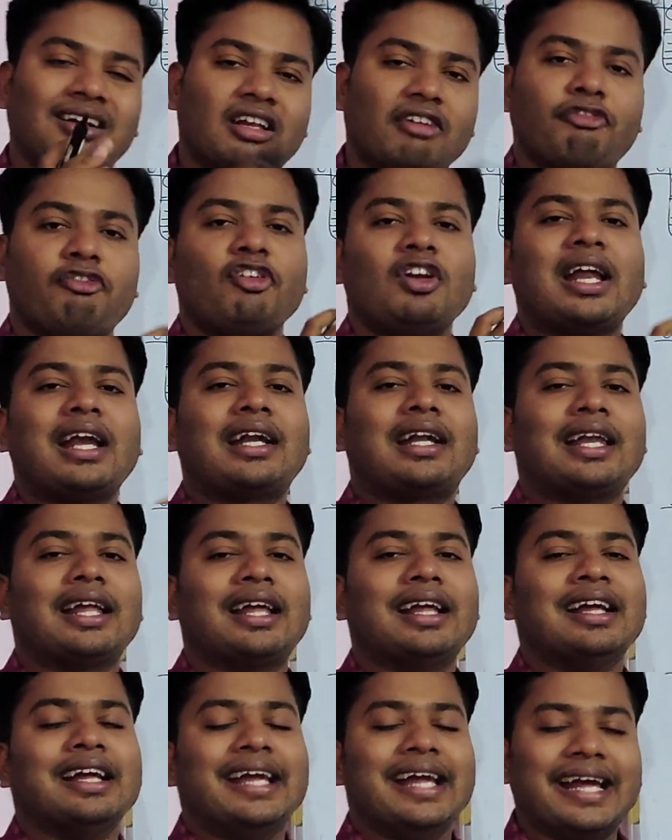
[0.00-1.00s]

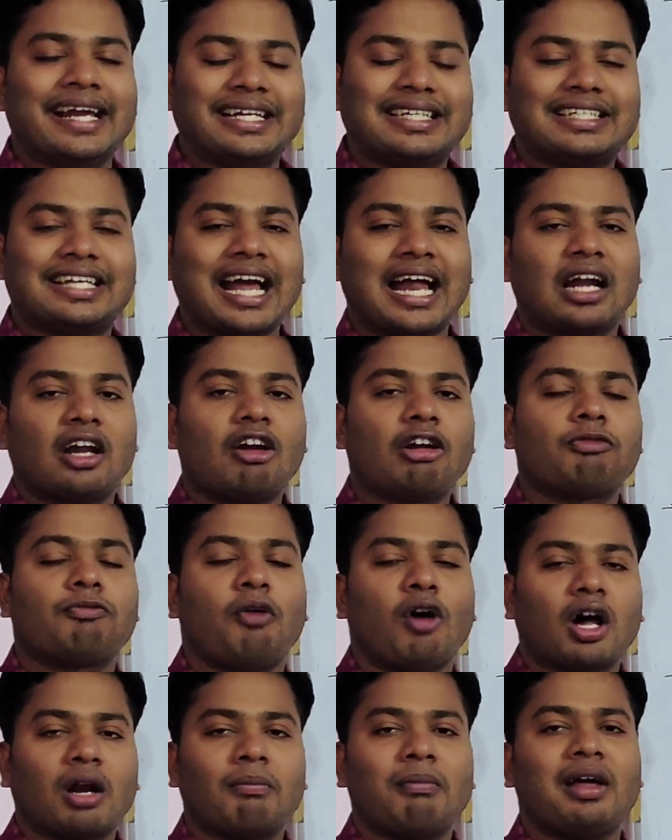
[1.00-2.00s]
definitely it
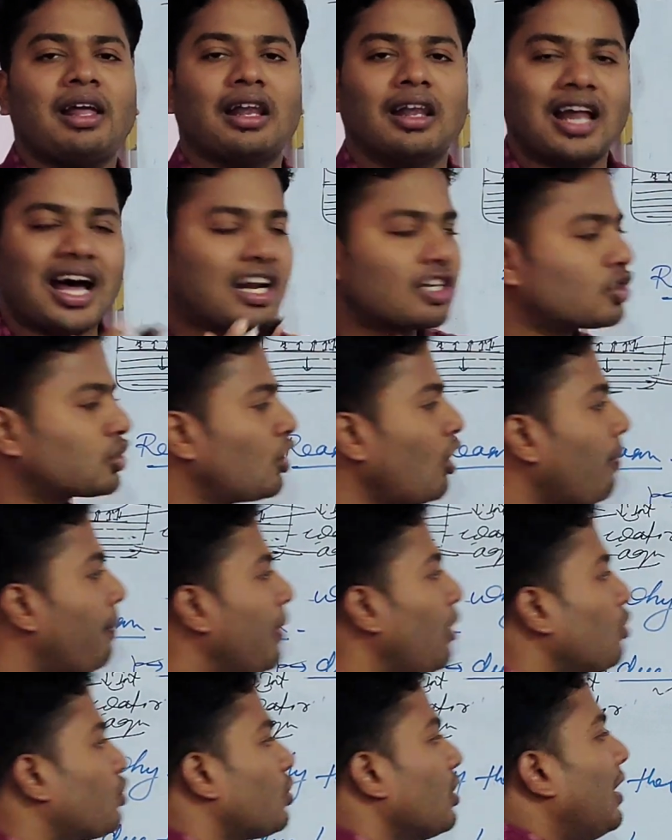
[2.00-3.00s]
cannot form a large
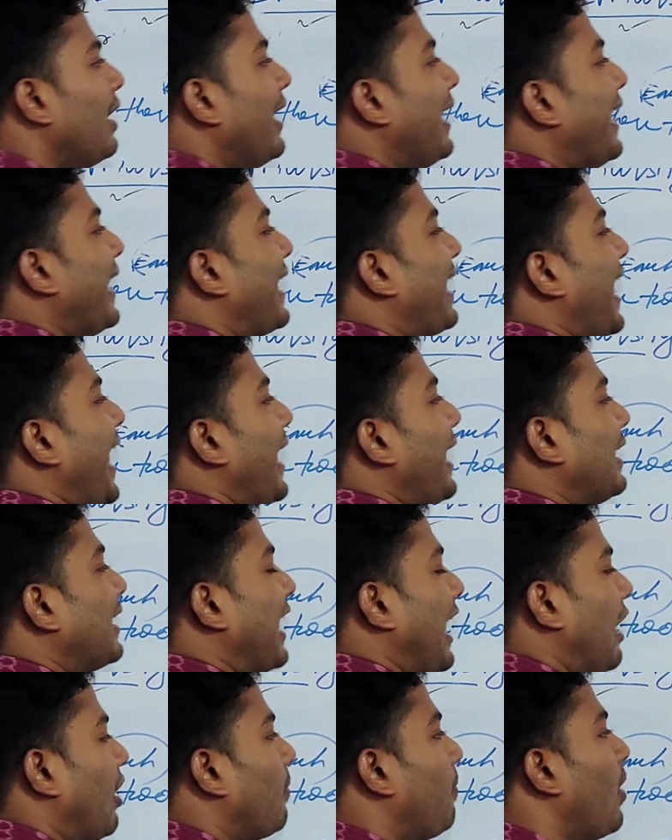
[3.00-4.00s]
globules,
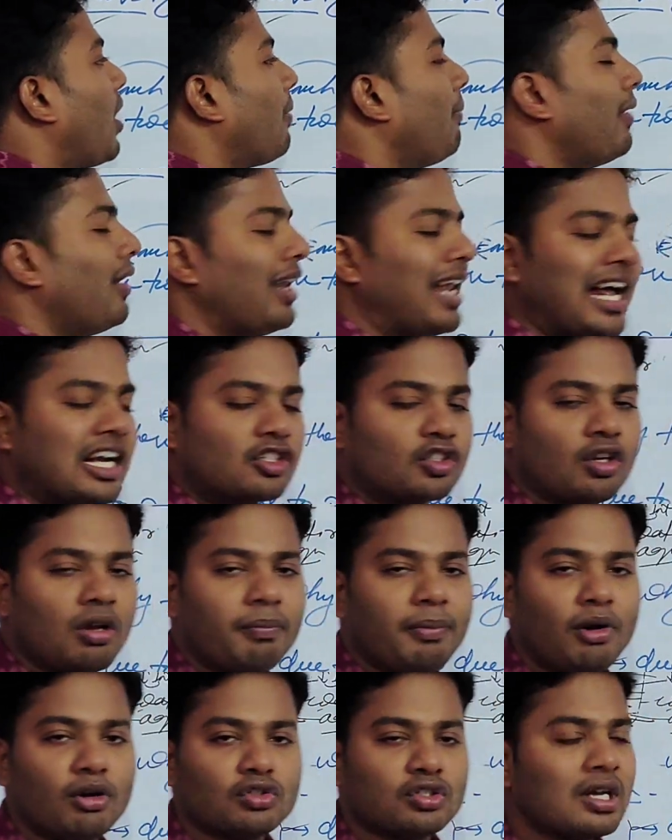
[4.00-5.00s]
it cannot form a large
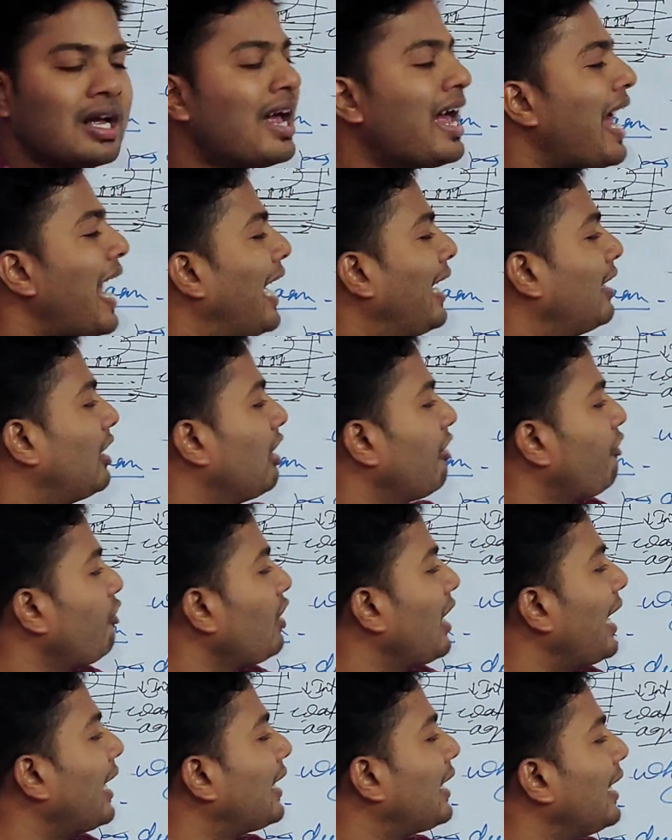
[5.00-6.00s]
globules, and
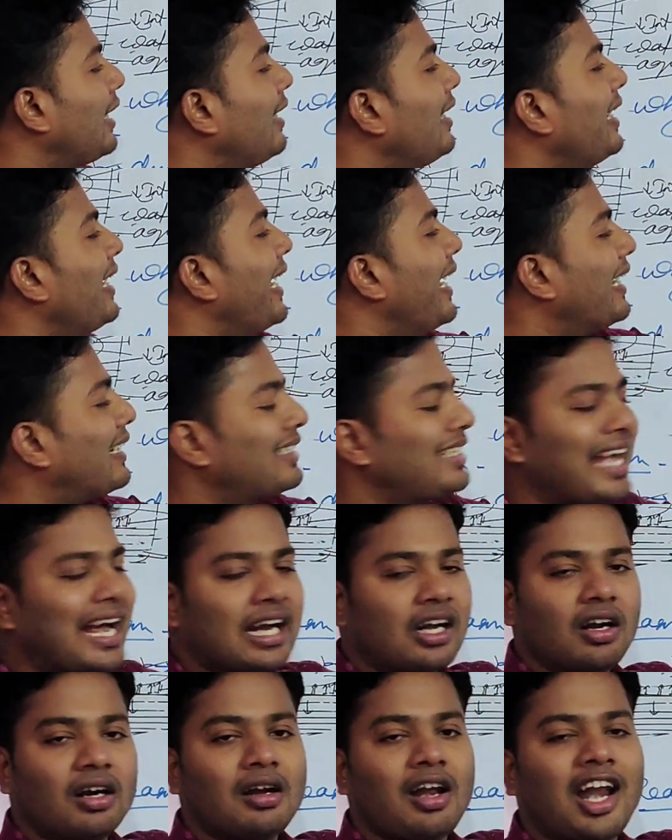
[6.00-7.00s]
definitely it
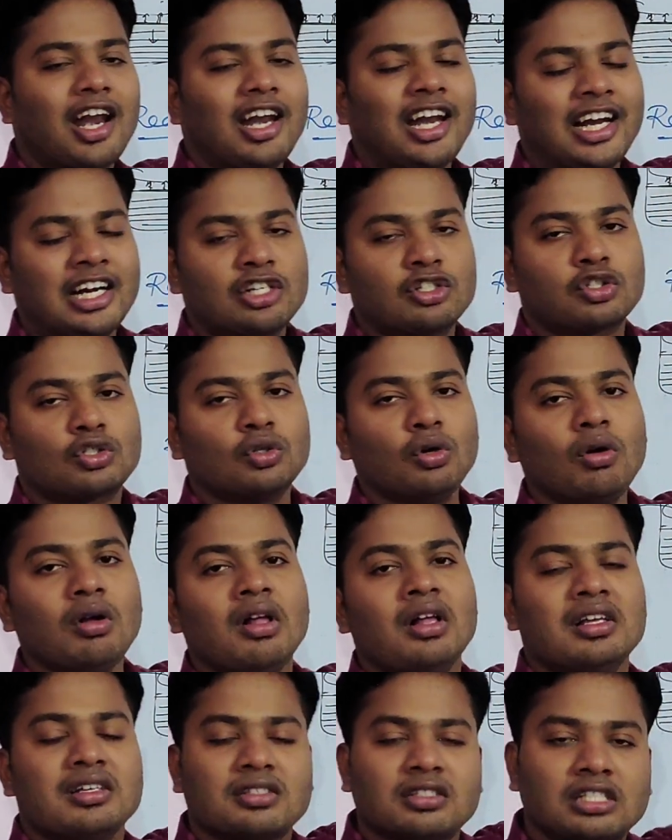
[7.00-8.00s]
cannot leads
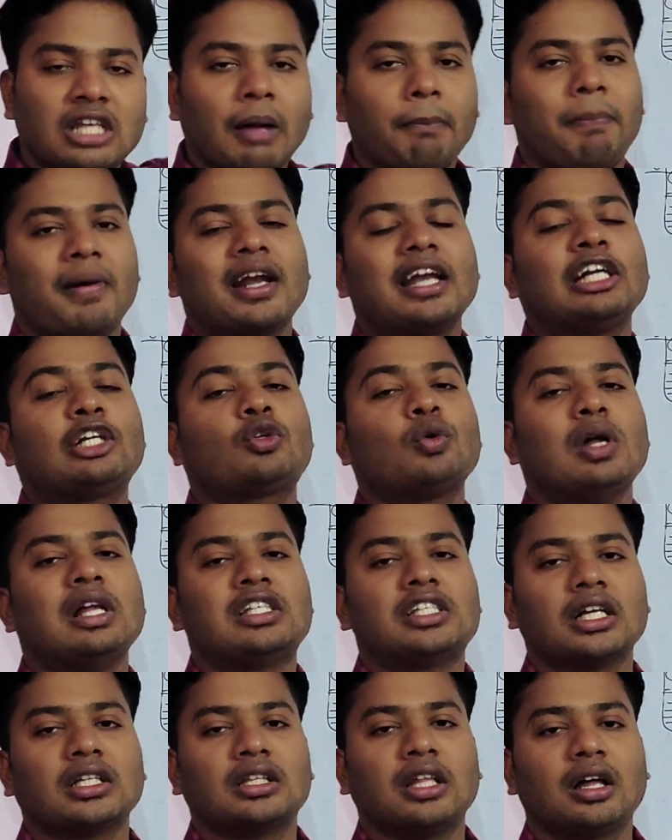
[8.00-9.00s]
to separate to
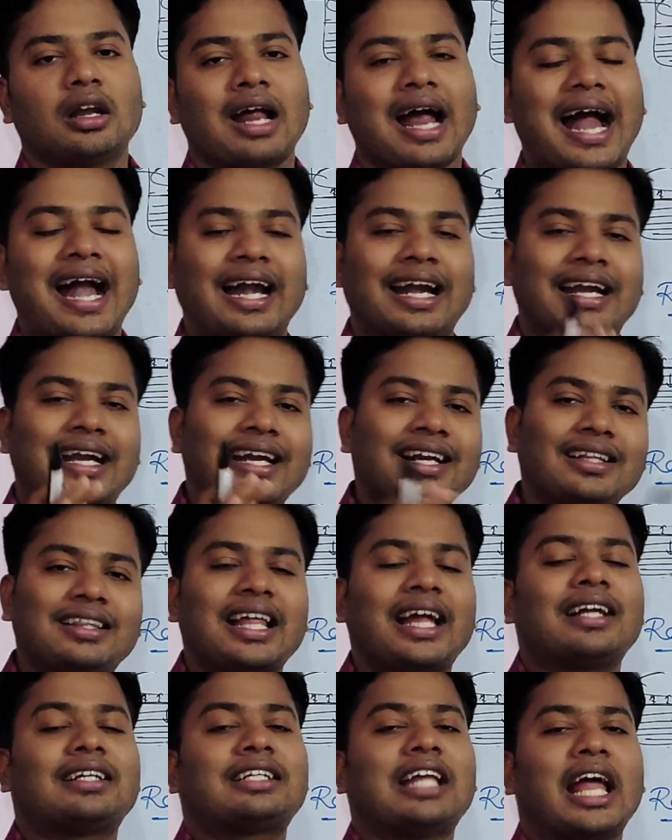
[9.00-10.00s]
each other, and
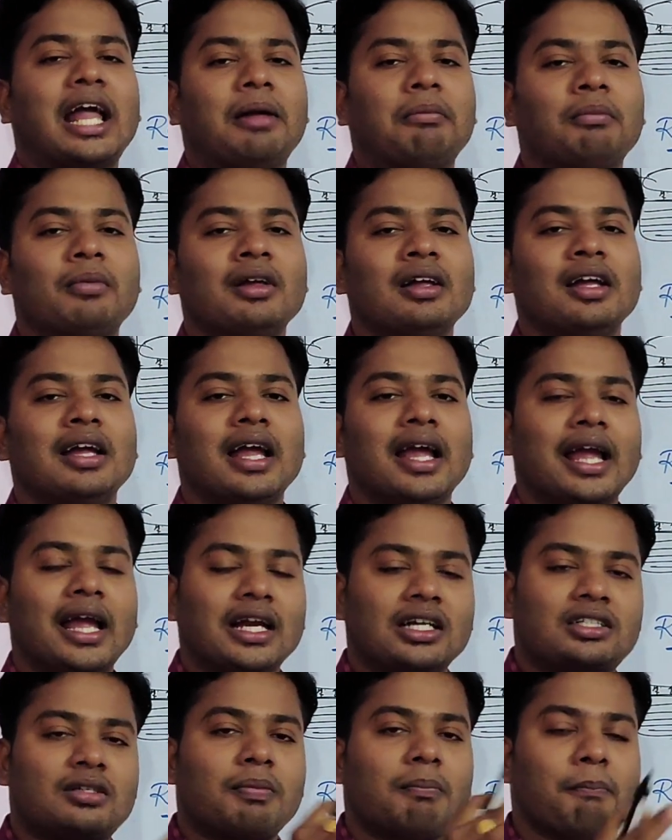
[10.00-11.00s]
in that time
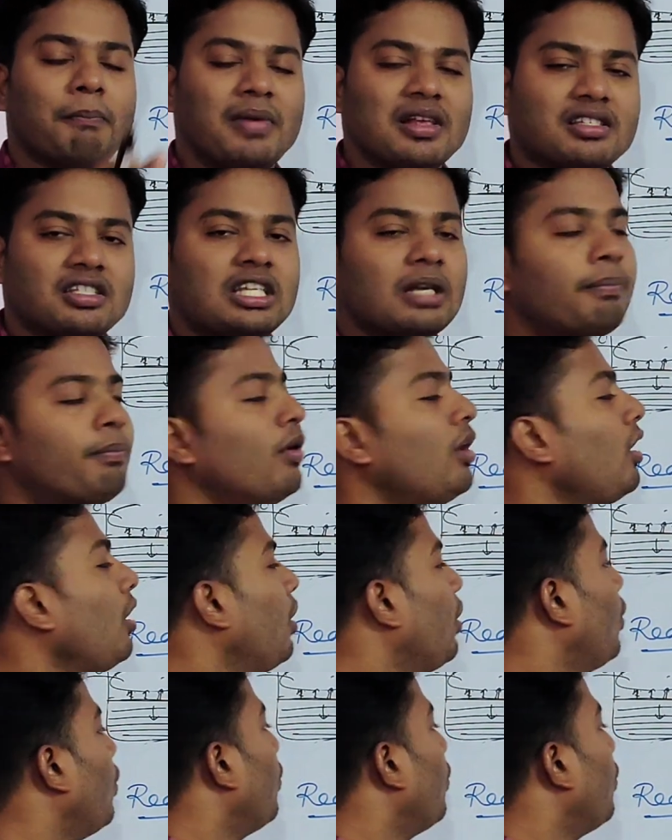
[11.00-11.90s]
it miscible